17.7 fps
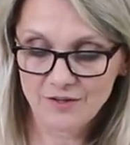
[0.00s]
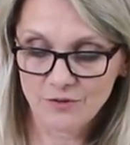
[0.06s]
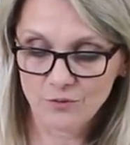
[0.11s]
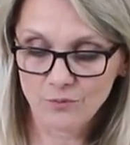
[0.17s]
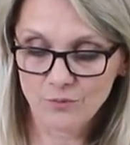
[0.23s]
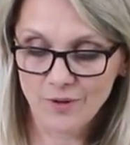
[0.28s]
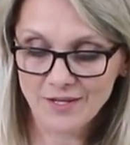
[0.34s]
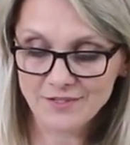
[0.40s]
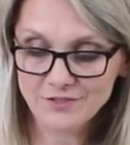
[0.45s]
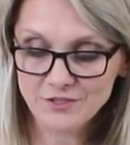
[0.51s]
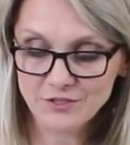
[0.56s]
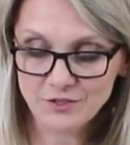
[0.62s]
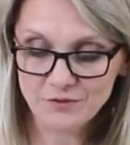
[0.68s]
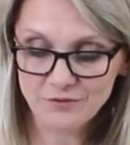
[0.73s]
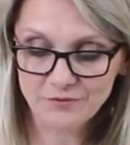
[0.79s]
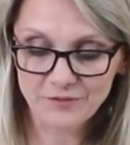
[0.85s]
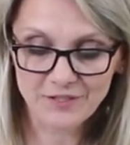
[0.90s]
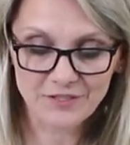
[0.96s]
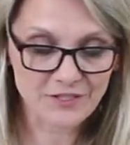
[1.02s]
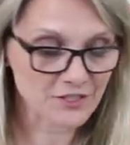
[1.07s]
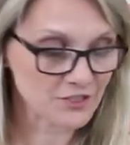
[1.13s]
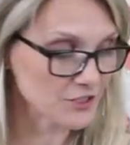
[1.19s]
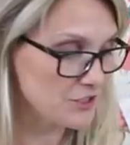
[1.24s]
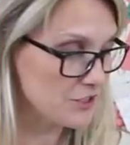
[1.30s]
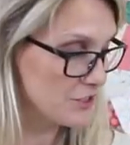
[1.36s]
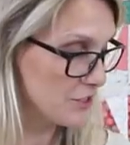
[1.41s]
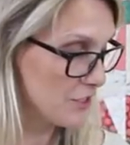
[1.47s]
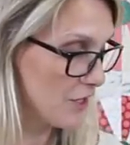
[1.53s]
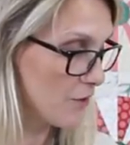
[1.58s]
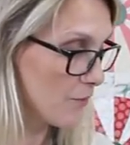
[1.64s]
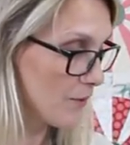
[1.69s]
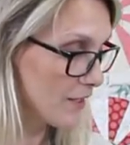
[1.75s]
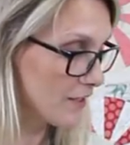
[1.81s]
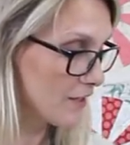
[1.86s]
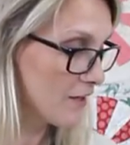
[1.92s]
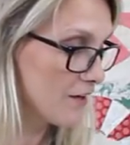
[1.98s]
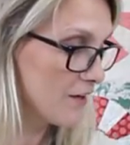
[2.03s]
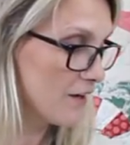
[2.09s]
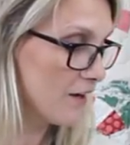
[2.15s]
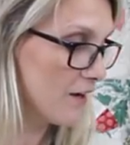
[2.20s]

Once you finish sewing,